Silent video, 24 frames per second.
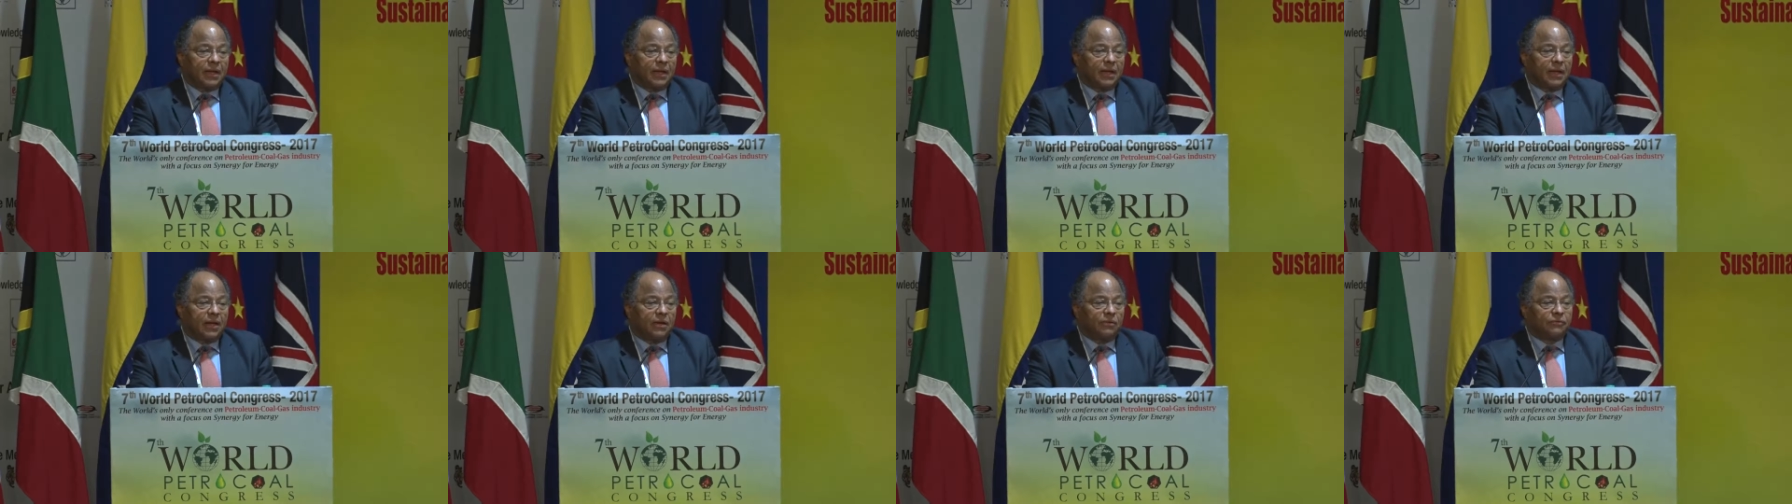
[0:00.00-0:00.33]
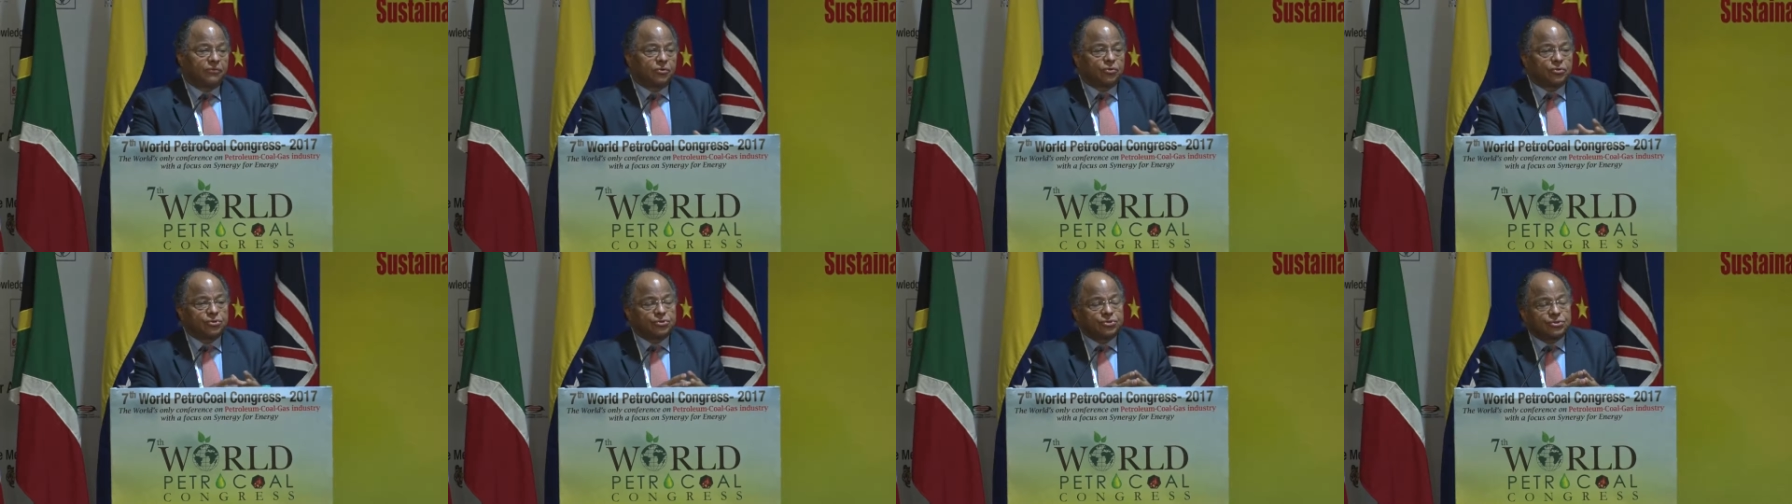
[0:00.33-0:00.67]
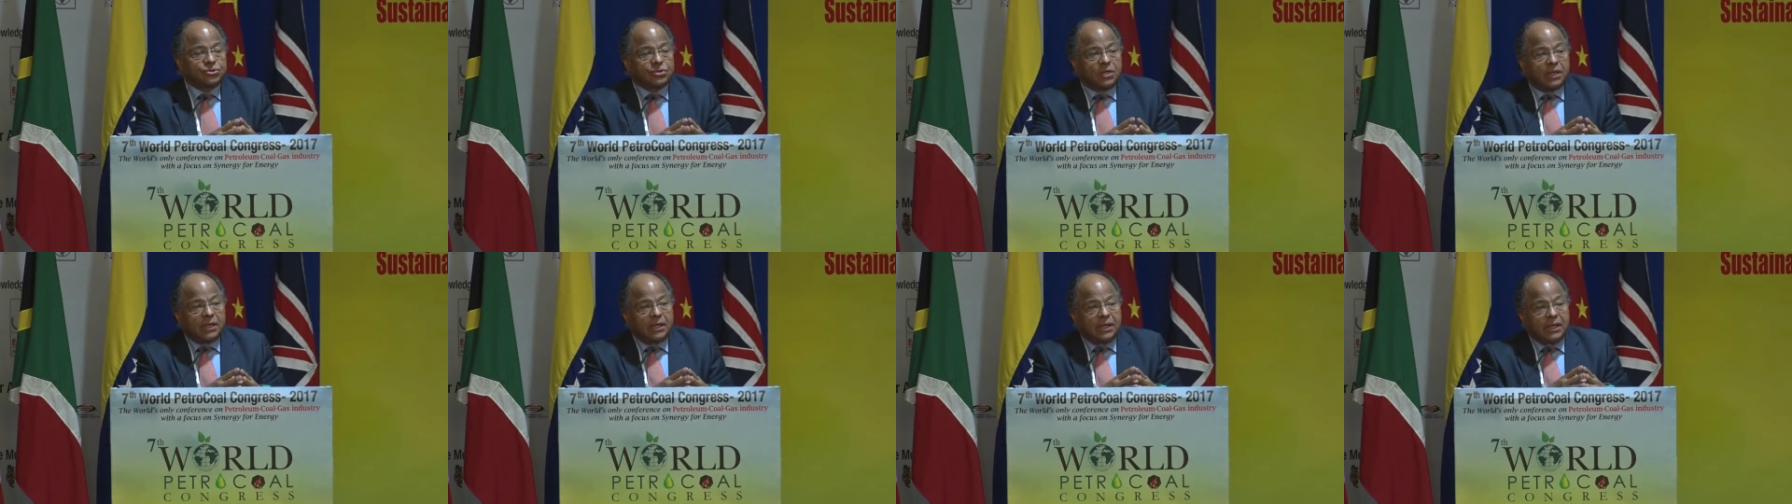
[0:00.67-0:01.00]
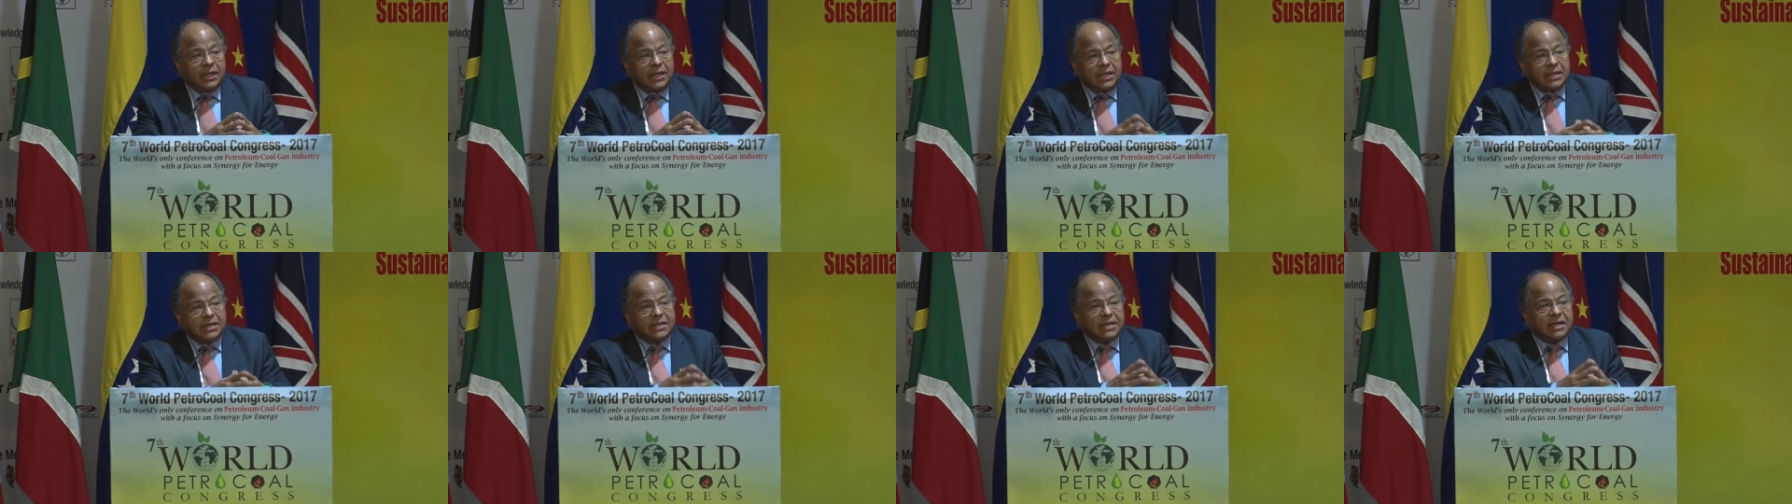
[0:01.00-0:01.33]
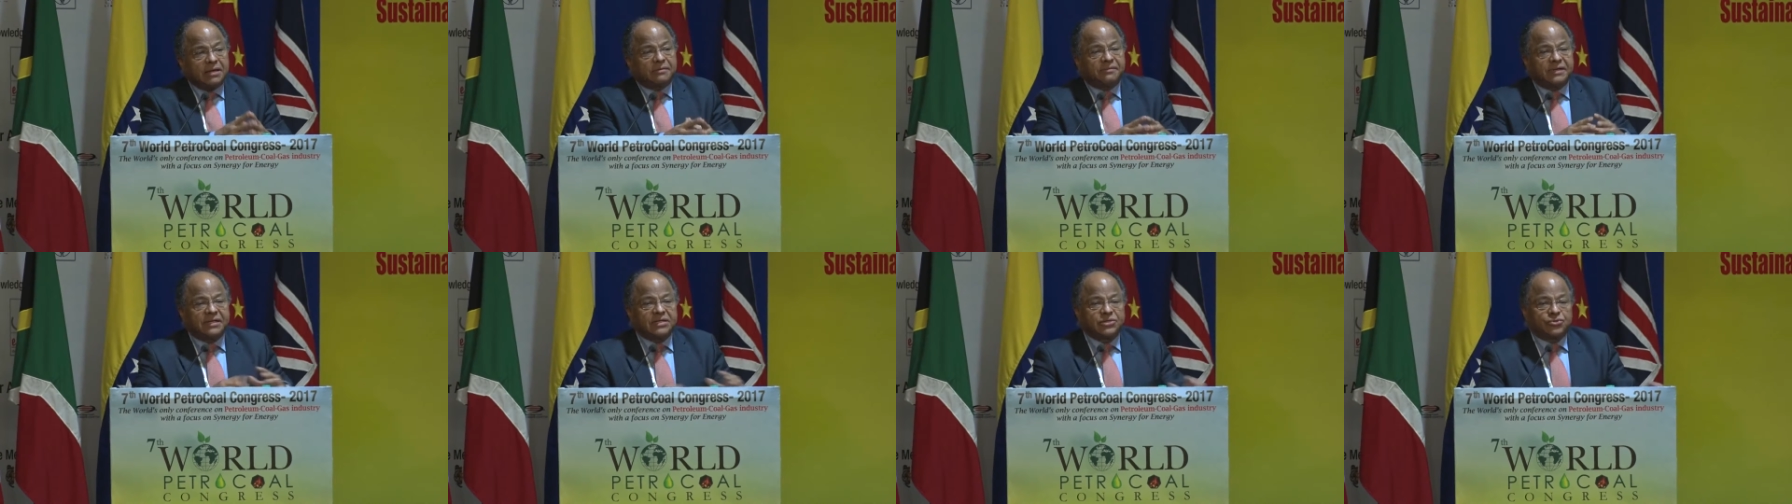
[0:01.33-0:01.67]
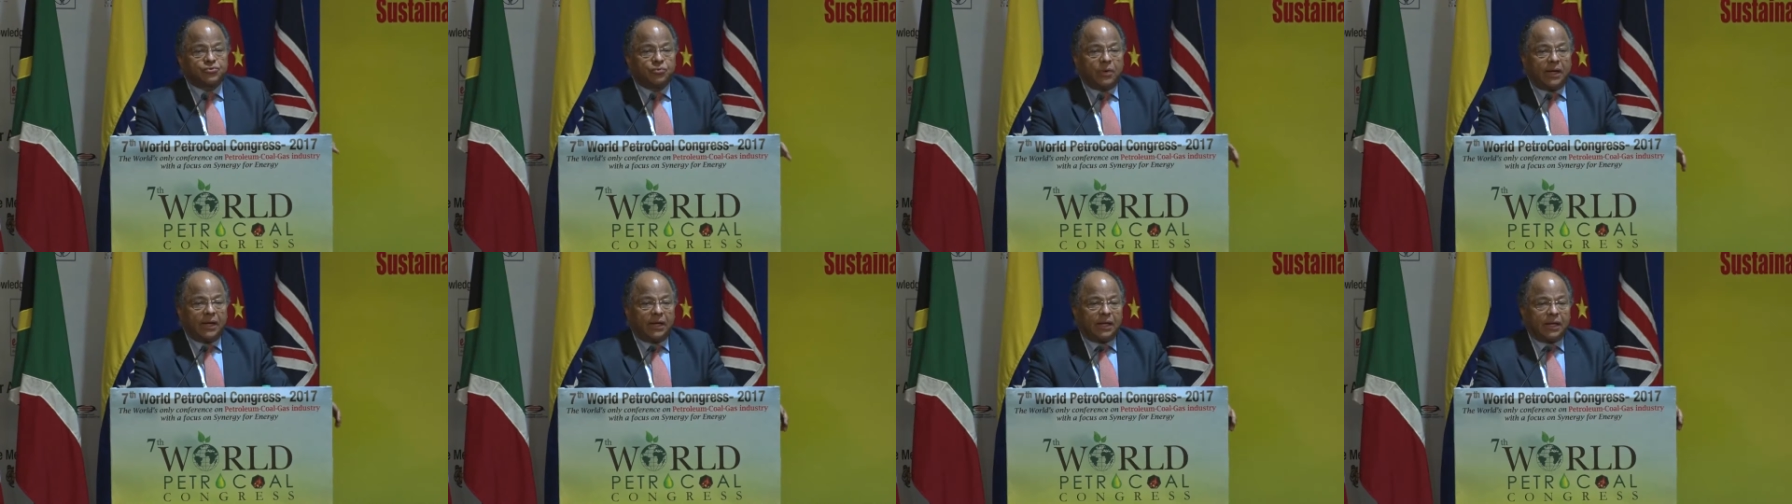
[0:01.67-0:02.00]
of course, India and
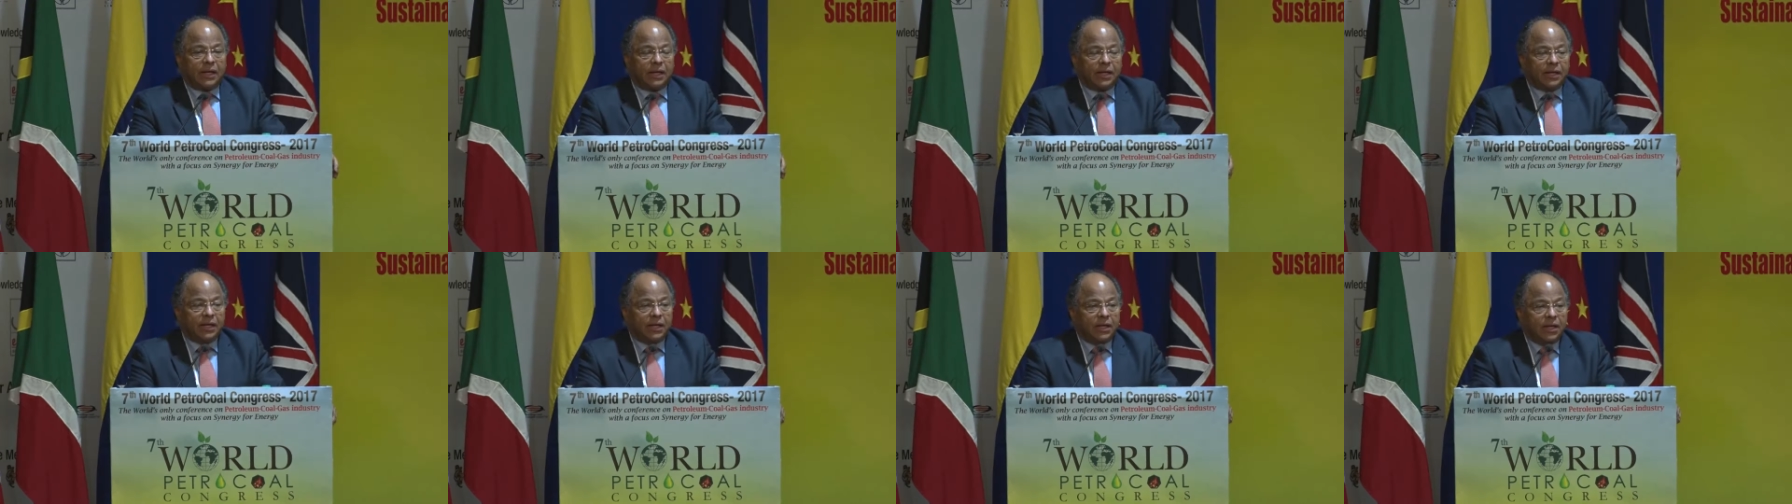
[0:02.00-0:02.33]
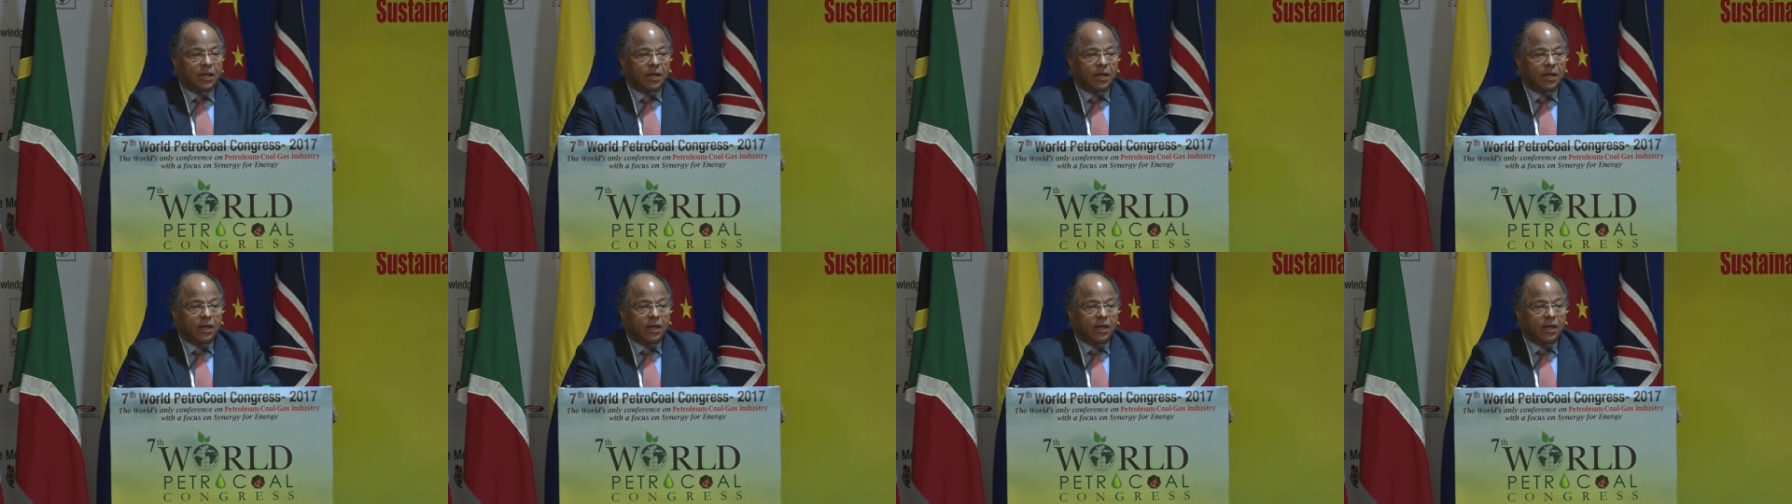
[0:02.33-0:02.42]
Venezuela,